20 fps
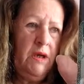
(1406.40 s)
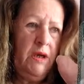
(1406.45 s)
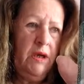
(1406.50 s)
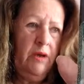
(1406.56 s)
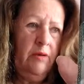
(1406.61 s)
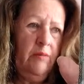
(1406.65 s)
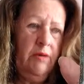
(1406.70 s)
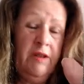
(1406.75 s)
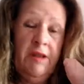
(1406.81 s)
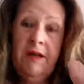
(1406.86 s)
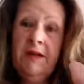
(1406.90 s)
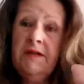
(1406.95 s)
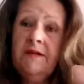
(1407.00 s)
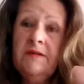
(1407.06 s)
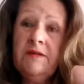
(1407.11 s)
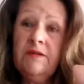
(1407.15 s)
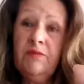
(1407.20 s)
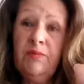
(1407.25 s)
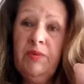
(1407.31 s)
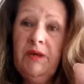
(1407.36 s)
And then he
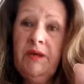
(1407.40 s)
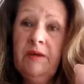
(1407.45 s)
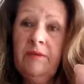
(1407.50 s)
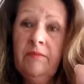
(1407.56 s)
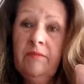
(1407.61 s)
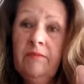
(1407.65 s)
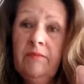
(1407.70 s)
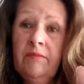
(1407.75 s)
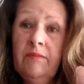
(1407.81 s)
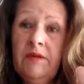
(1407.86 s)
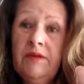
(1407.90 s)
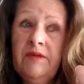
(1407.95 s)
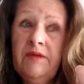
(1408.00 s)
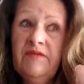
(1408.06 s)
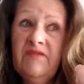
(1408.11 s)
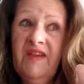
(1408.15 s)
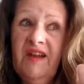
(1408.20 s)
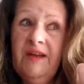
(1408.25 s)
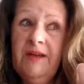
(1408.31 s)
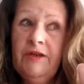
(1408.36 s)
disappeared. He
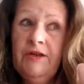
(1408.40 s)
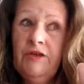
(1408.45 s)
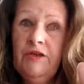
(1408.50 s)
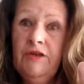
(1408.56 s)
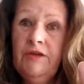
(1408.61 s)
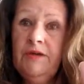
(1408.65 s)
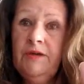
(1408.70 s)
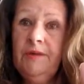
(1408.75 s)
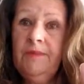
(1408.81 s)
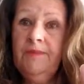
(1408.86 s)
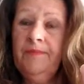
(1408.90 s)
just vanished.